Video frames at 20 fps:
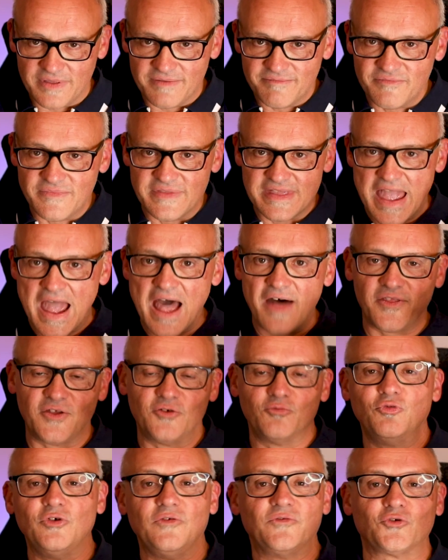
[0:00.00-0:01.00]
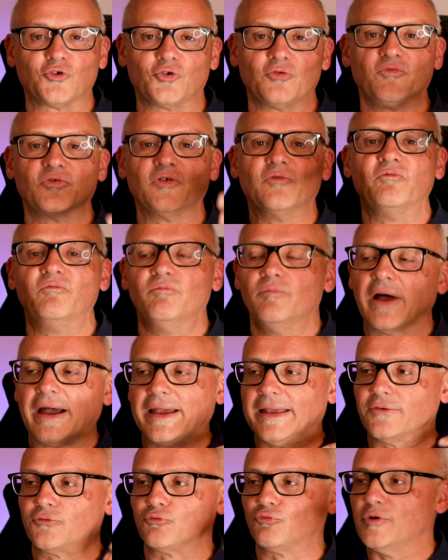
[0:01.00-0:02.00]
now that we've sort of, I
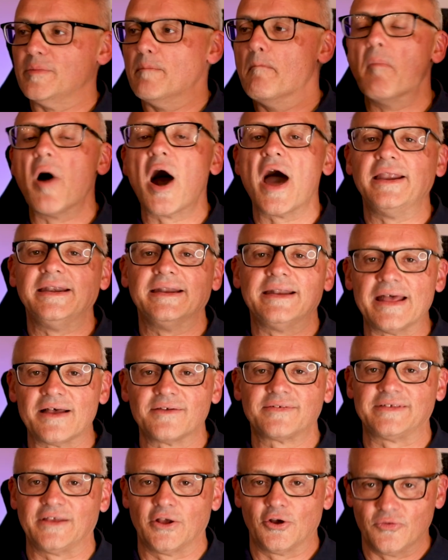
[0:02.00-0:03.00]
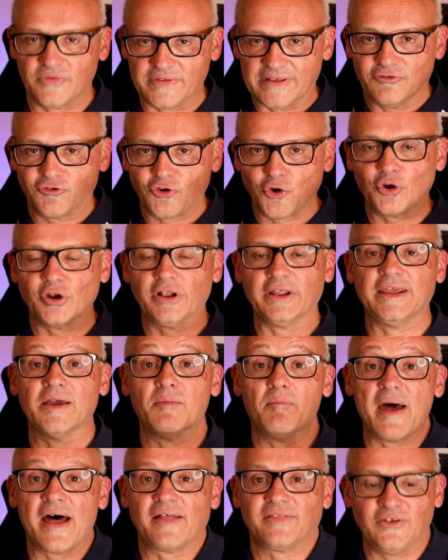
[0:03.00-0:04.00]
guess, reminded ourselves internally
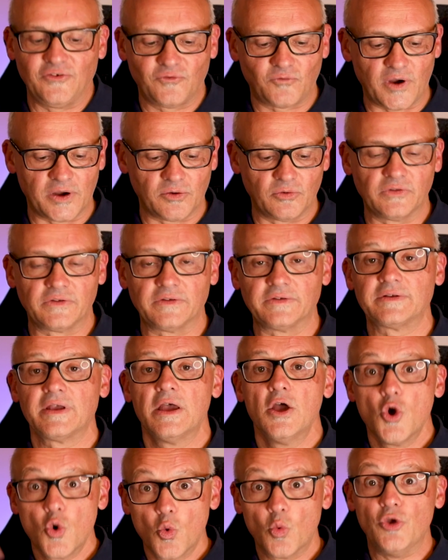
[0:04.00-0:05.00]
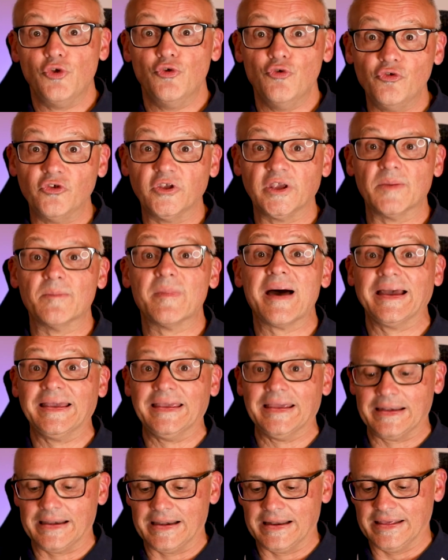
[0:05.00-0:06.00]
about these fragrances, we're using them
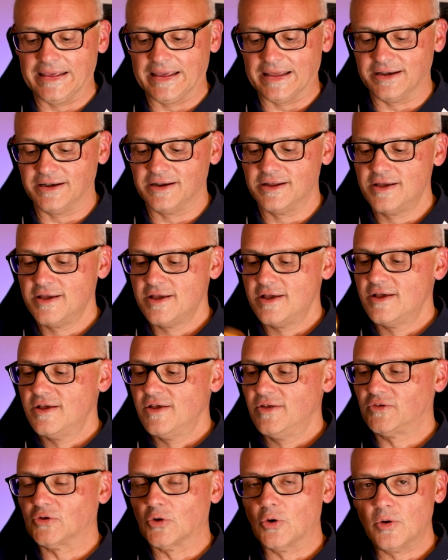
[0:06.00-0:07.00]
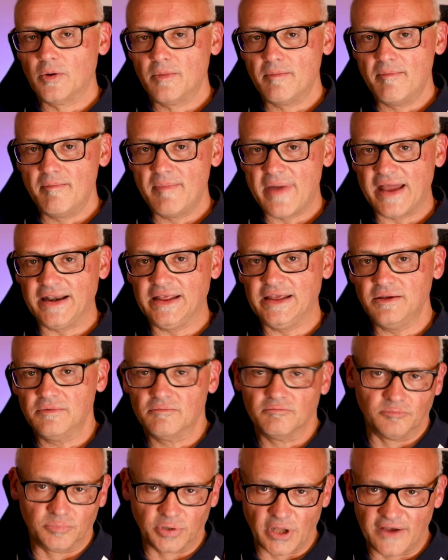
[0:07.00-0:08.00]
again and again. So
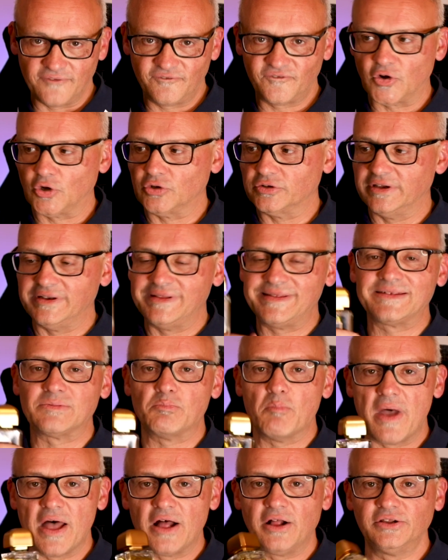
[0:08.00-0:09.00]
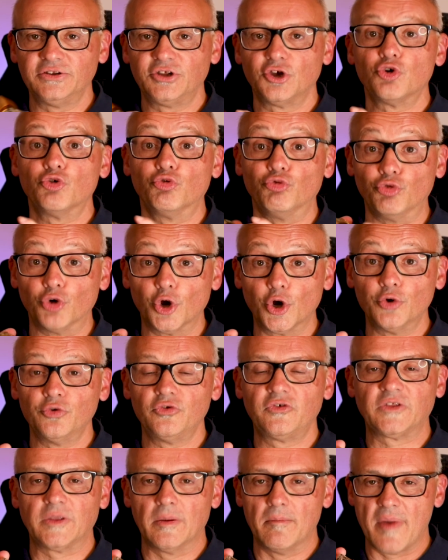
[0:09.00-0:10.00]
Maddie, blindfolded, smelled
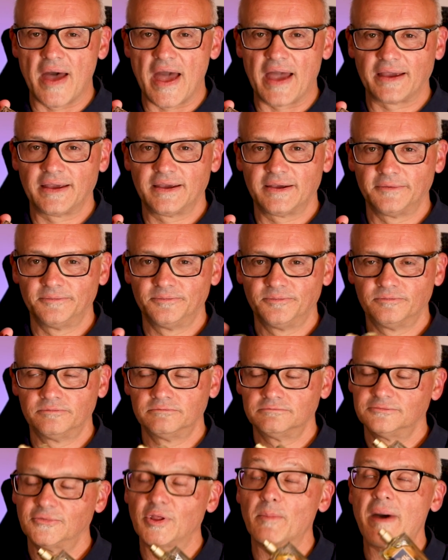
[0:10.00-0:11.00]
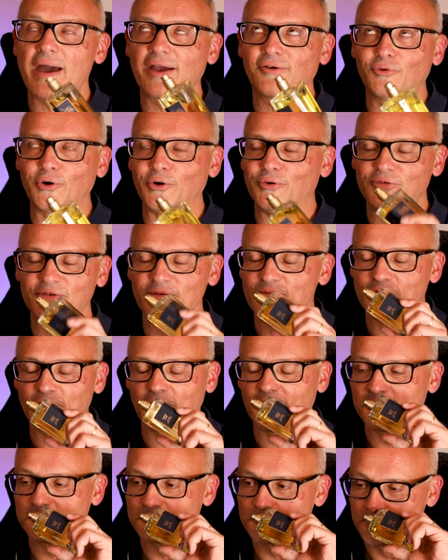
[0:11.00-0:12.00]
rose tobacco rose,
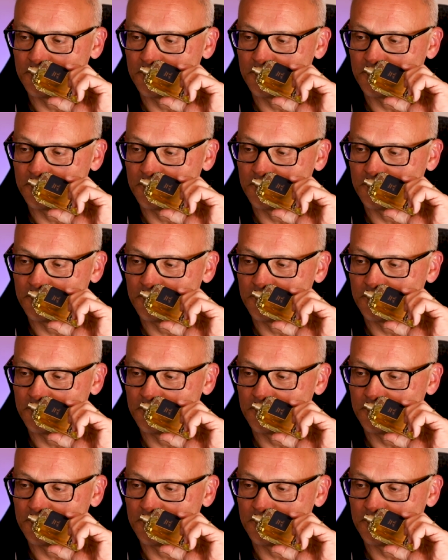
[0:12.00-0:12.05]
sorry.